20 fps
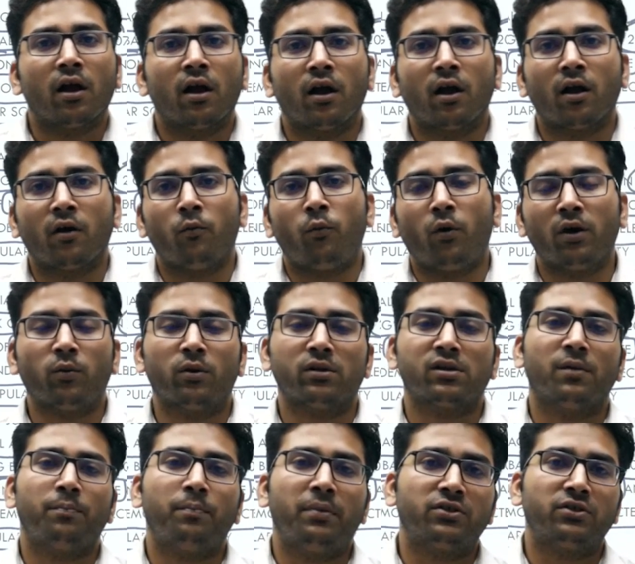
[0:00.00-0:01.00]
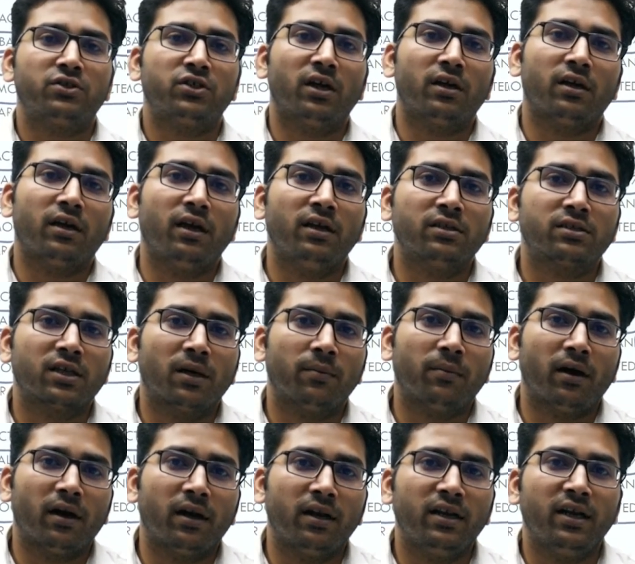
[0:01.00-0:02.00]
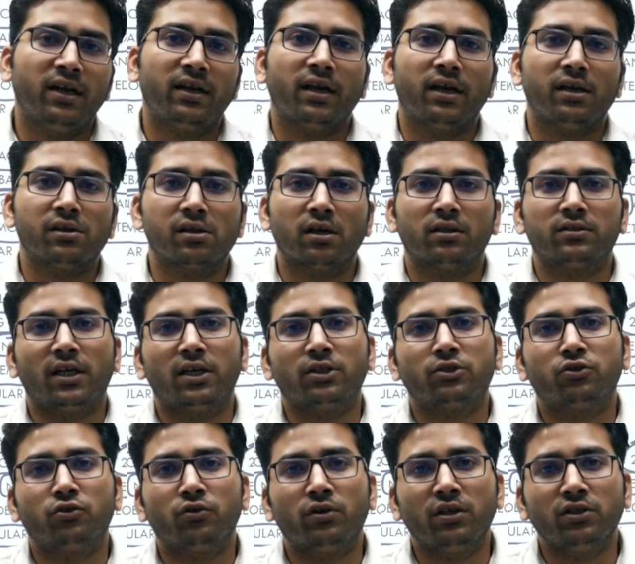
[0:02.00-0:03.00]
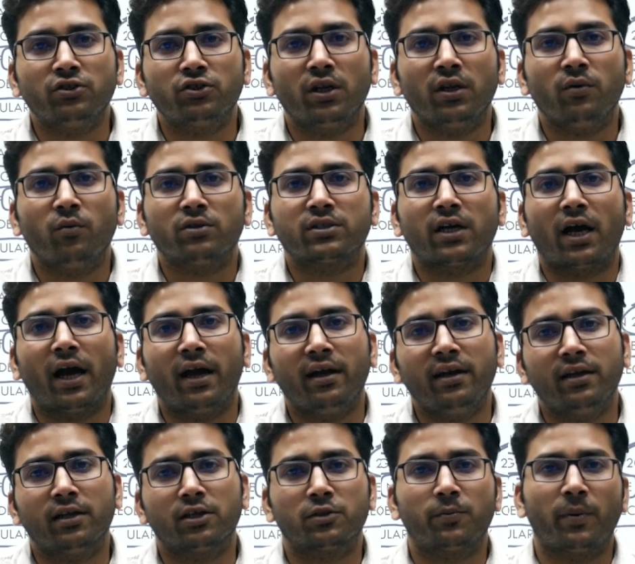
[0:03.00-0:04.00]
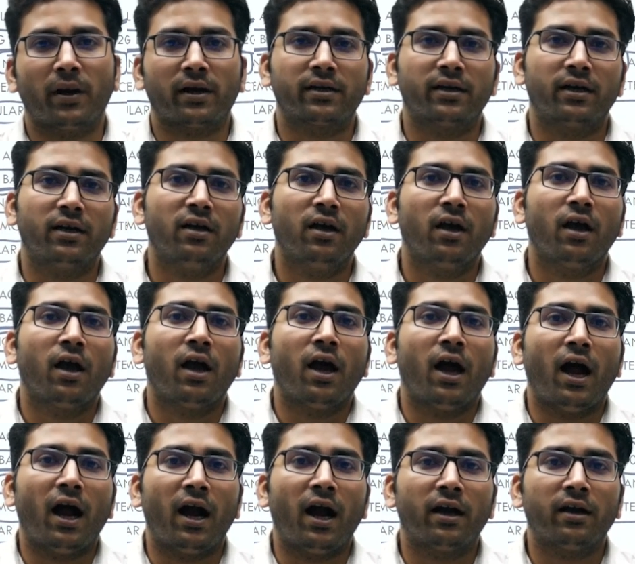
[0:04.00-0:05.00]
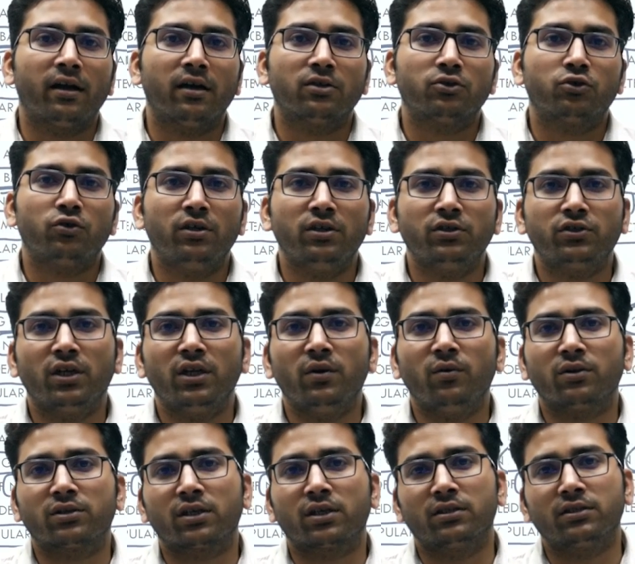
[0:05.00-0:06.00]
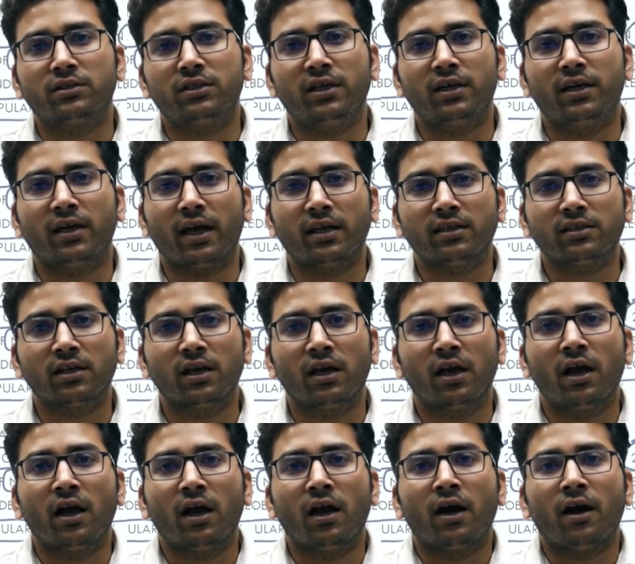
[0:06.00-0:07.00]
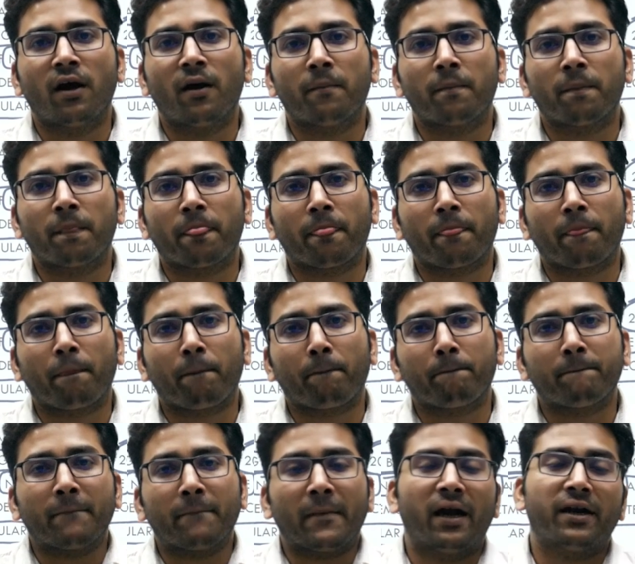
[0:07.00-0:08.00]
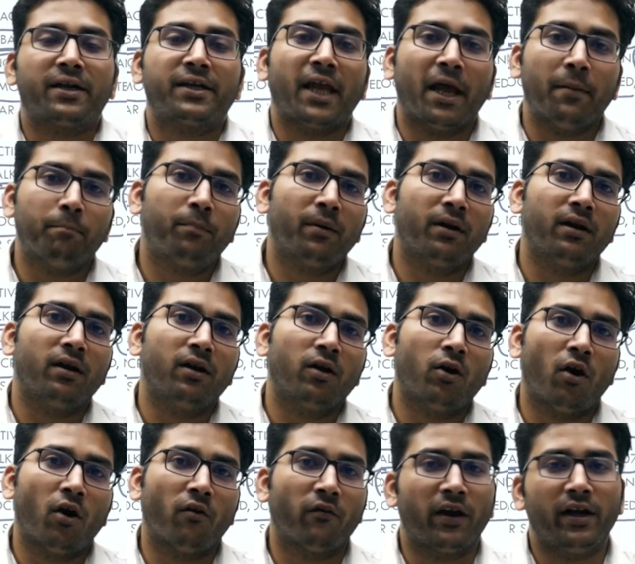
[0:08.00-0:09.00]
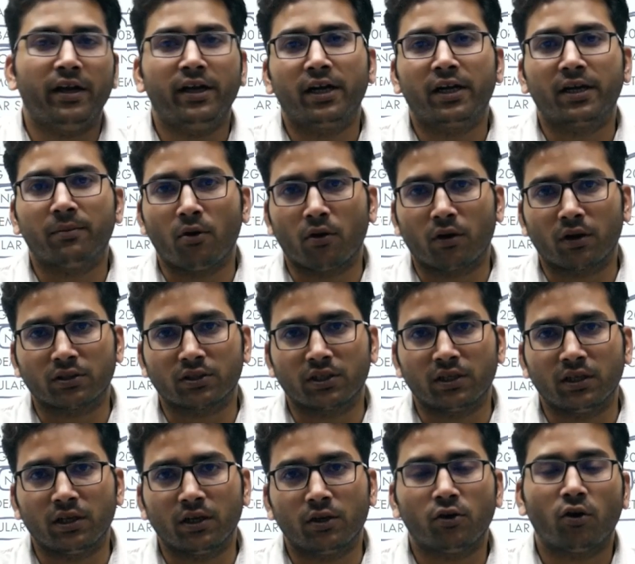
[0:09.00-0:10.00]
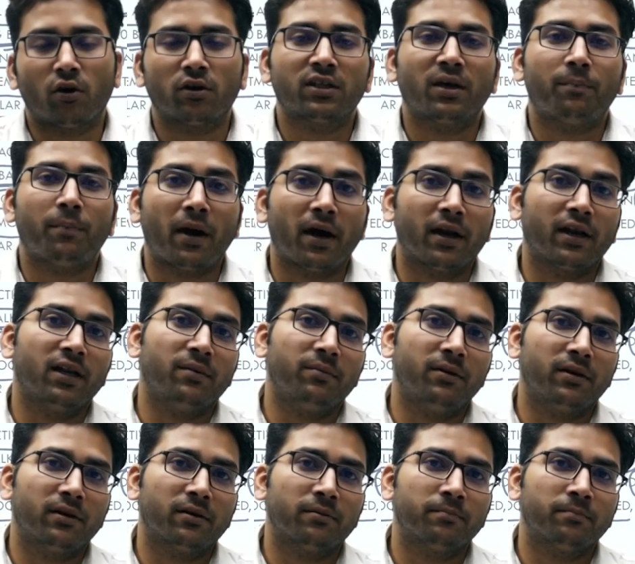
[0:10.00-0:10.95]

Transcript: what was the picture in some earlier days, that judiciary was highly respected and judiciary was considered as a temple of Indian democracy, not the parliament.